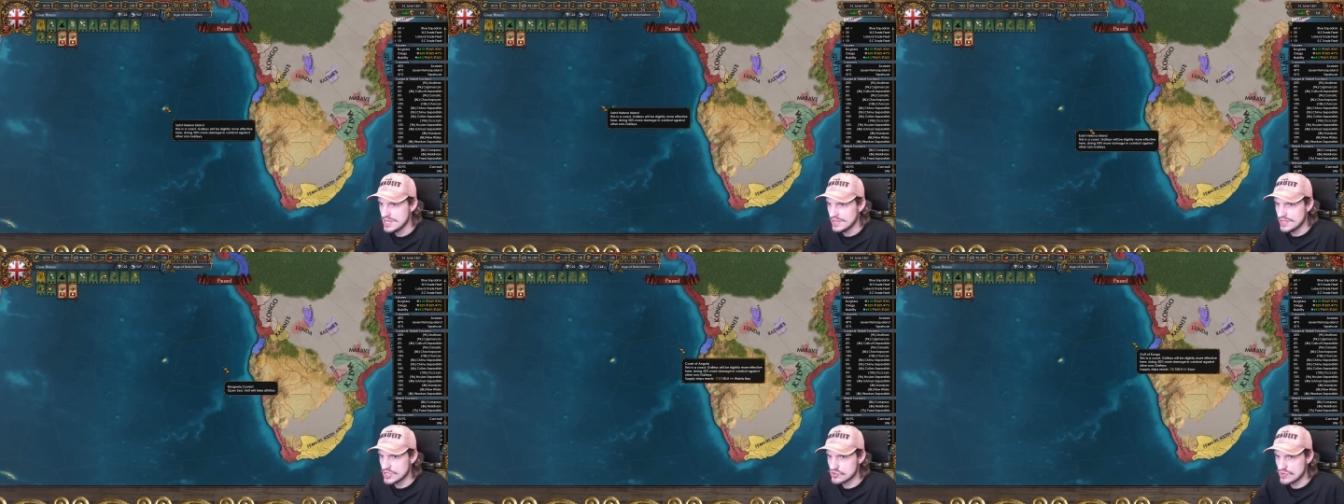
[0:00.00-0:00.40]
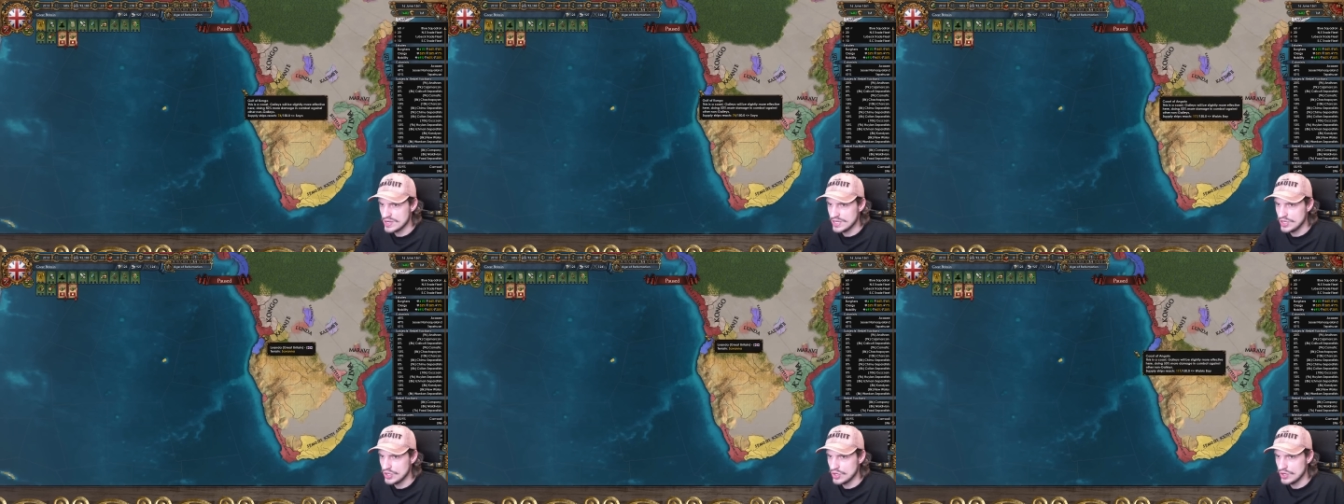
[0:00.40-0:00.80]
this right
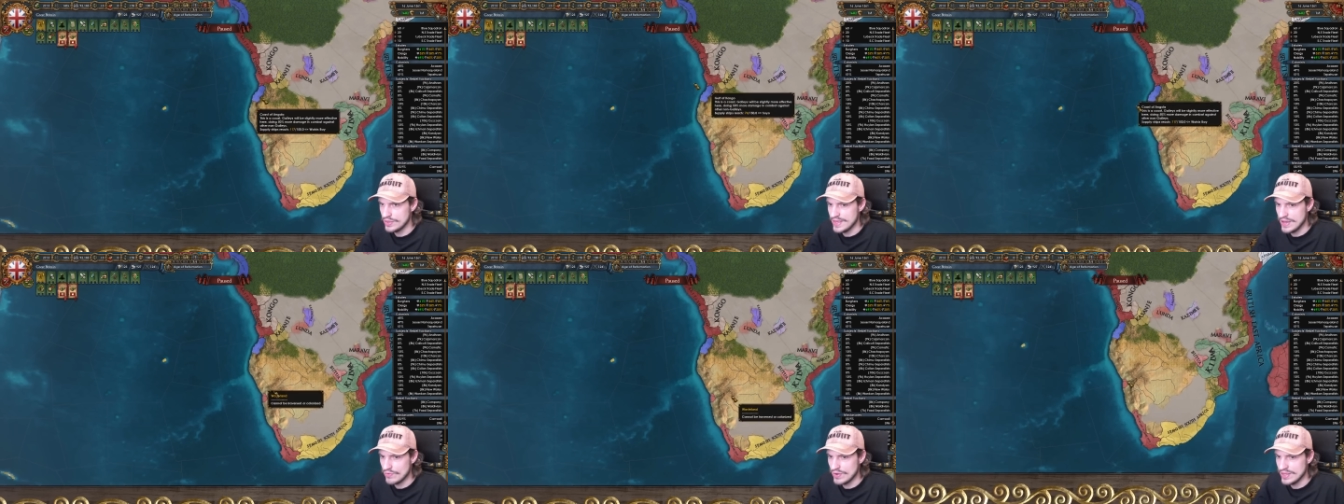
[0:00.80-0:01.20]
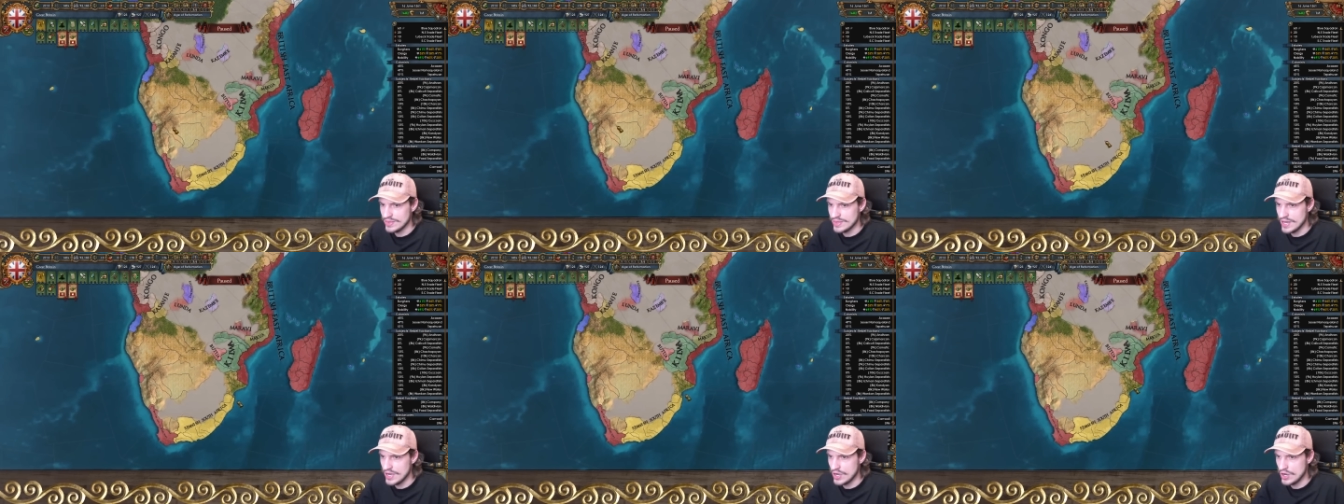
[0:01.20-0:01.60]
here, that right
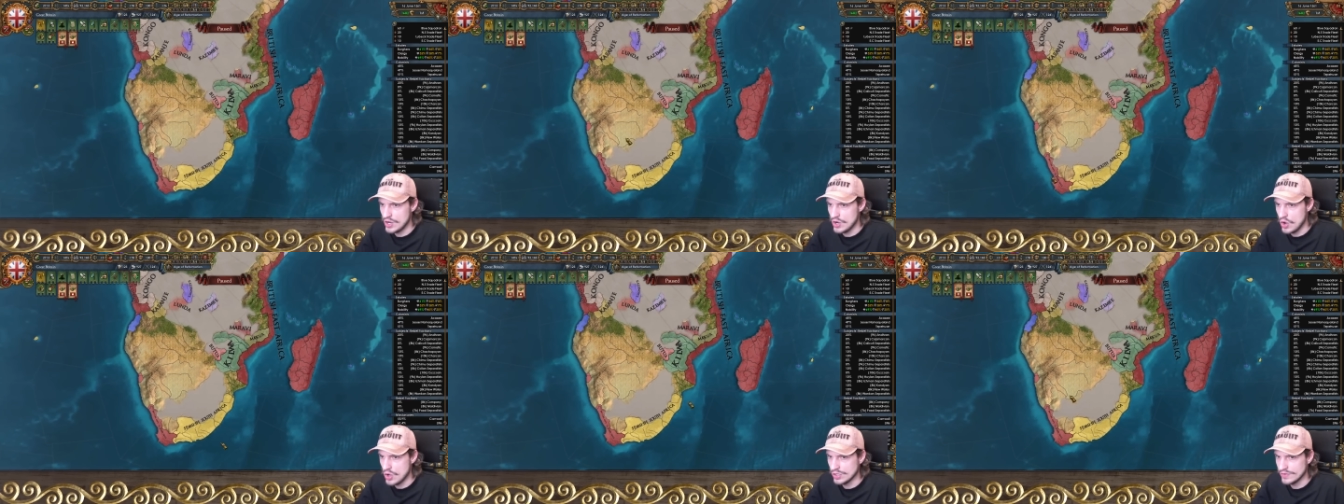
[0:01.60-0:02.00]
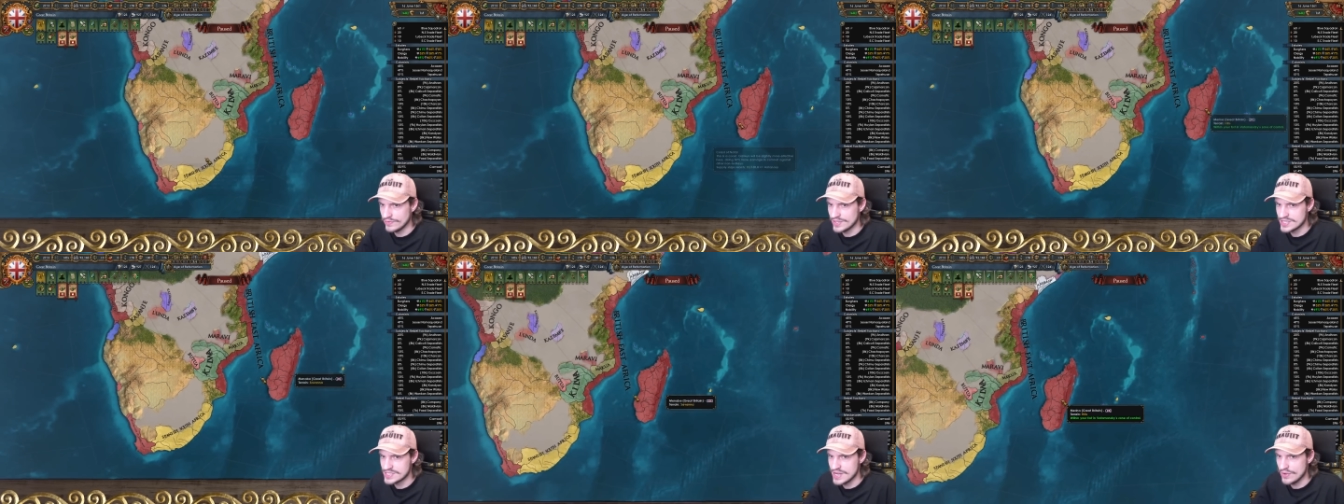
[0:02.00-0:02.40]
there, all of
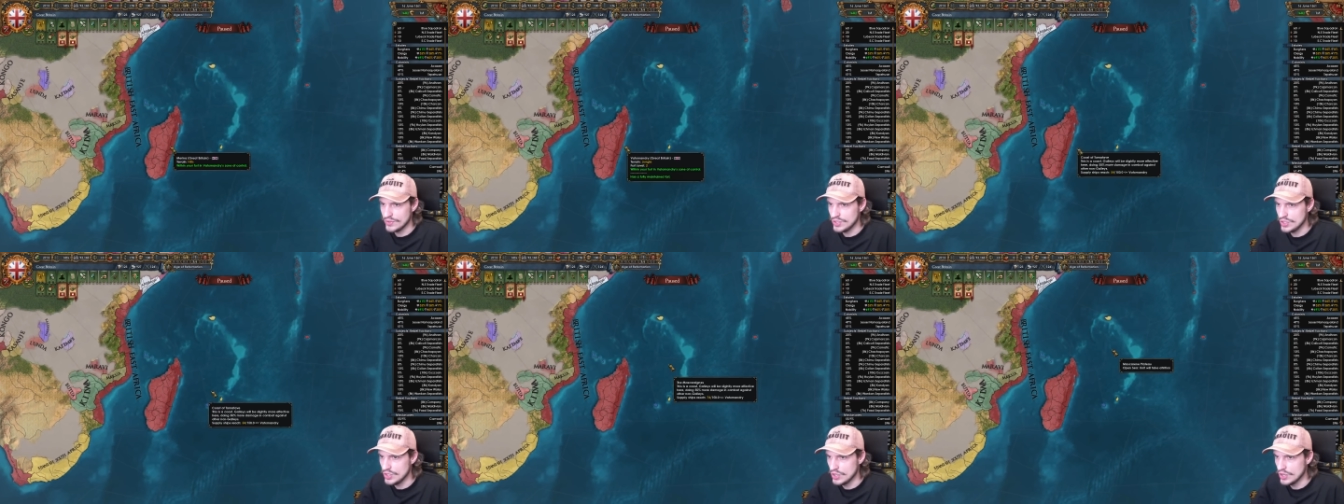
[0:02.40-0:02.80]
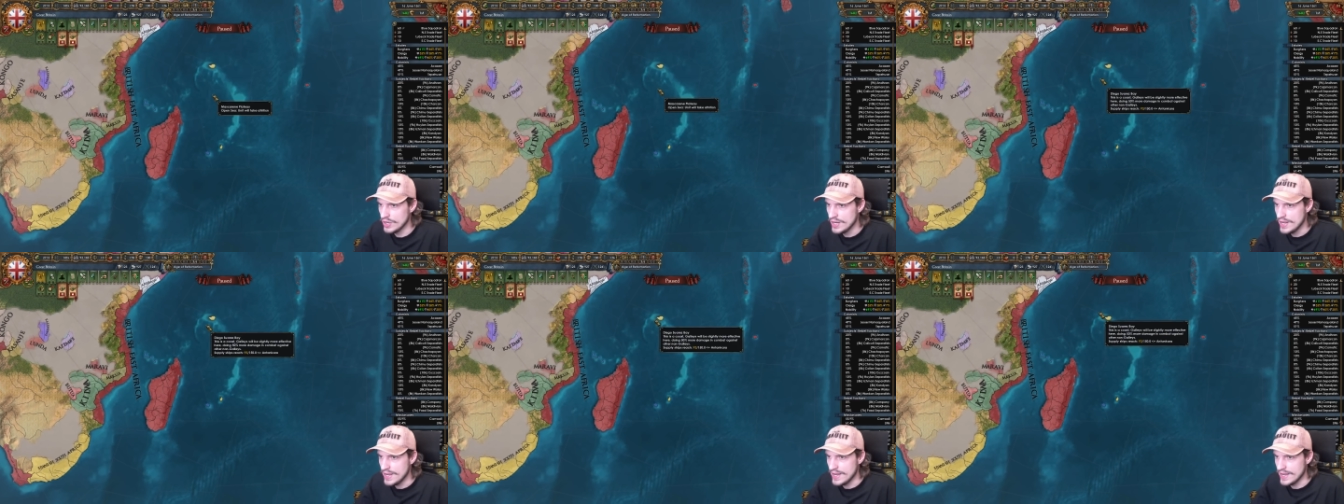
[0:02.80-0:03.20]
this down here,
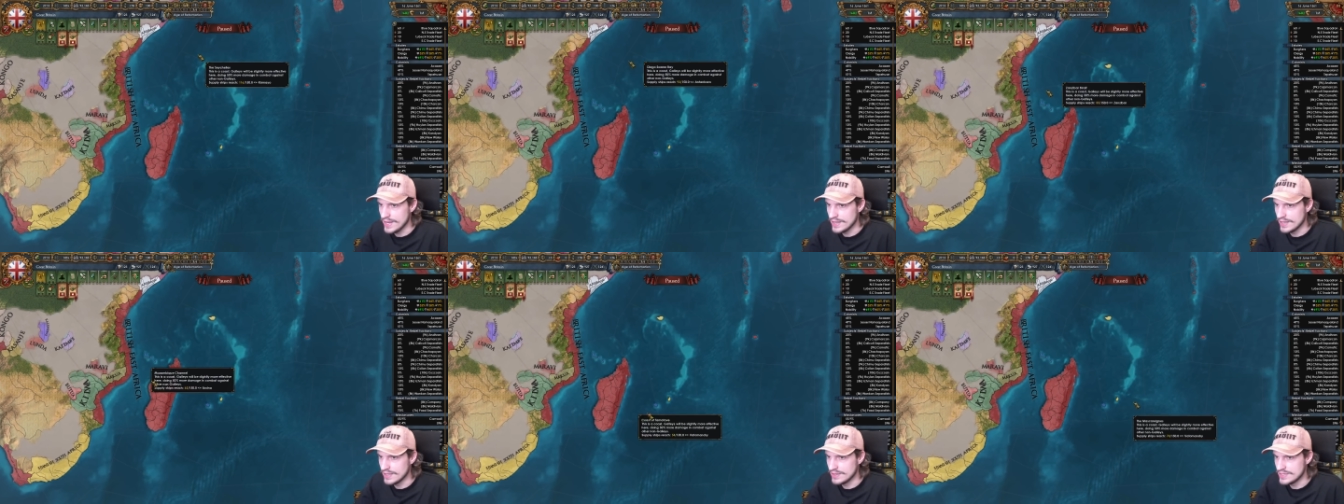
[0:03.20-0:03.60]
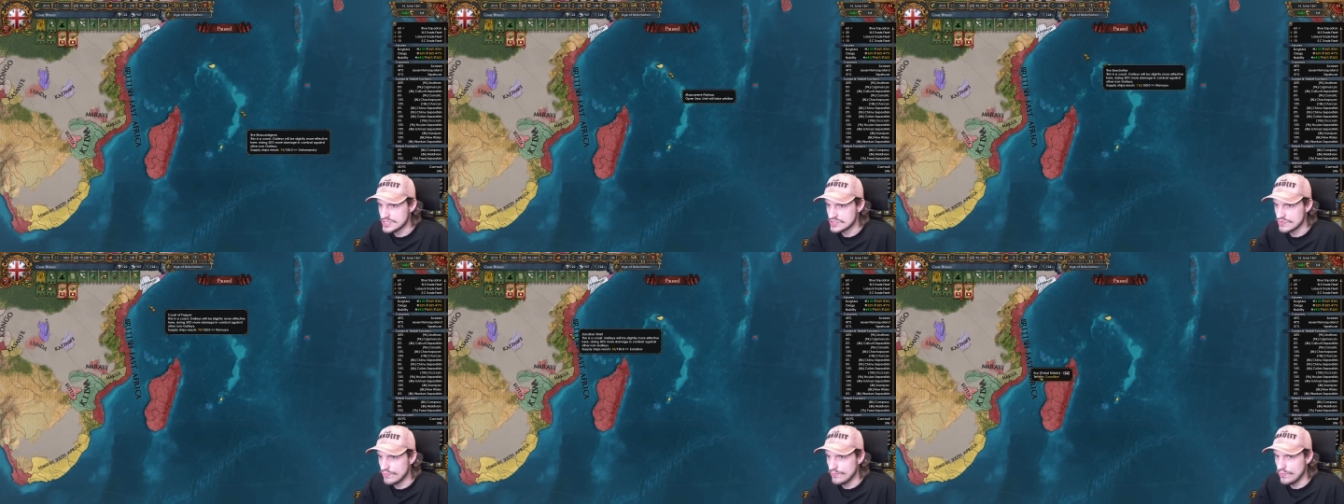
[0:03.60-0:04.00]
and
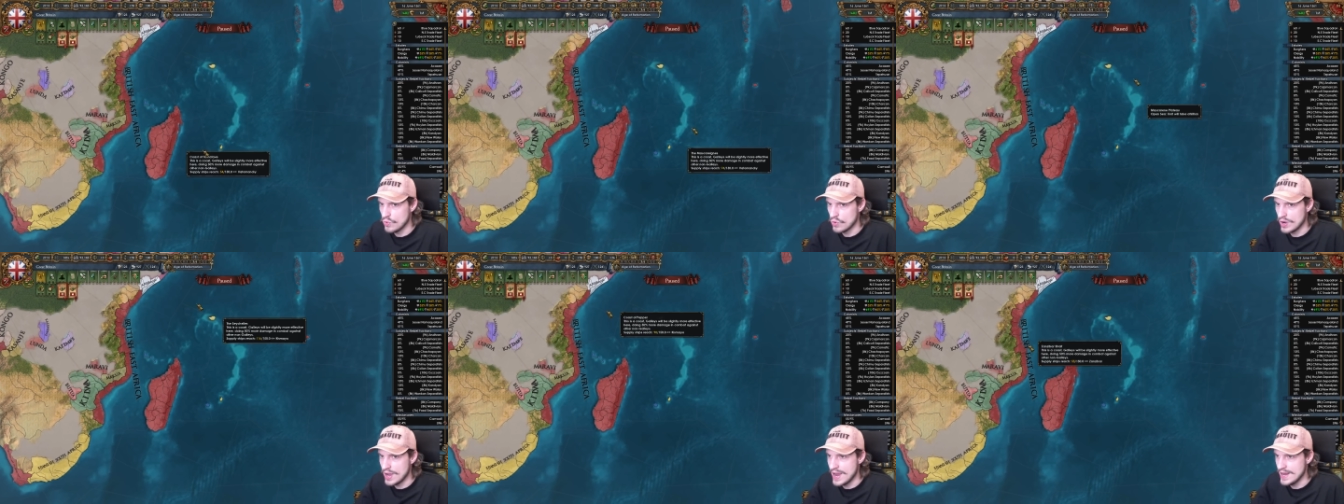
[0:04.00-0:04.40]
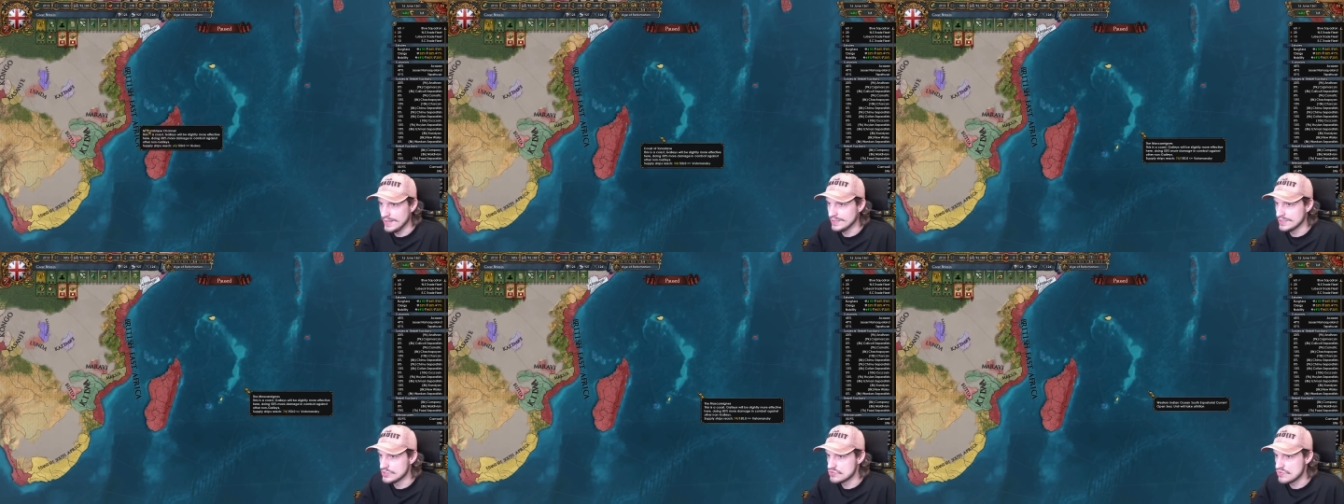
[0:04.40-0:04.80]
these 4
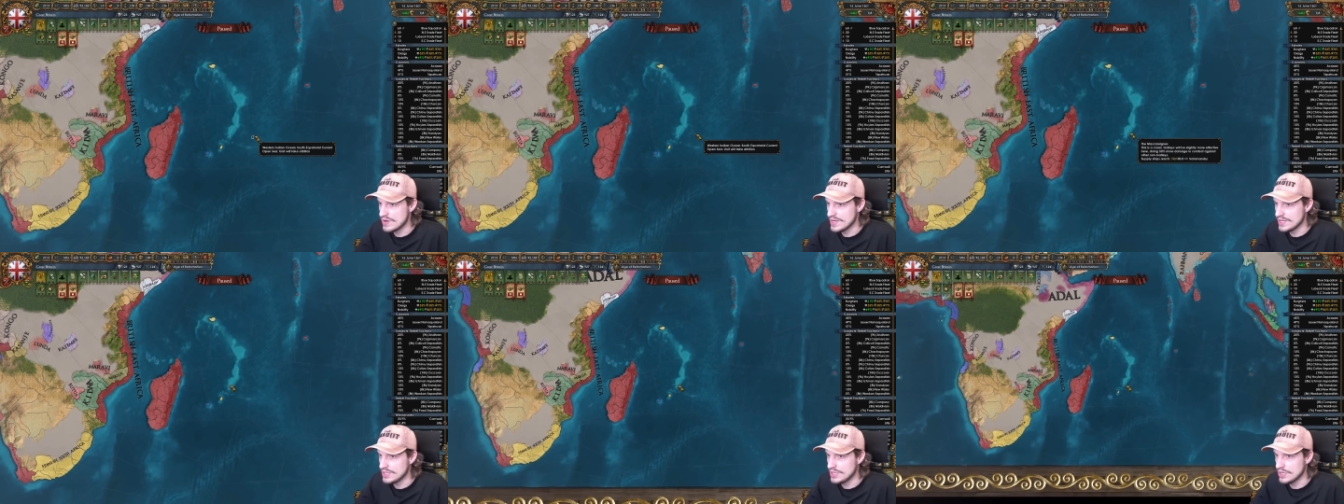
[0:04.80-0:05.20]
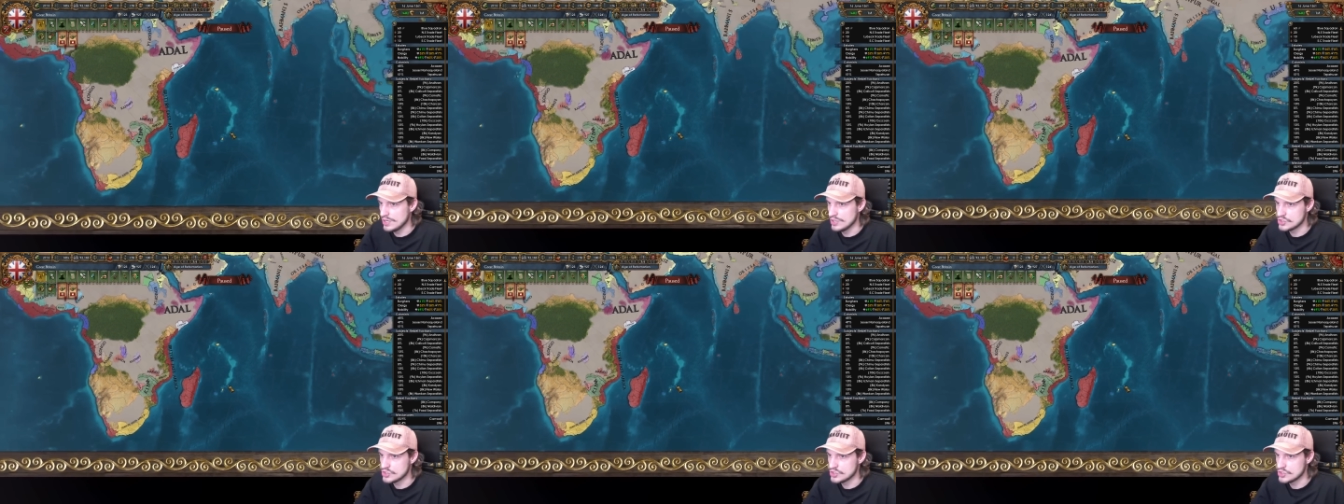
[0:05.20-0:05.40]
islands right here.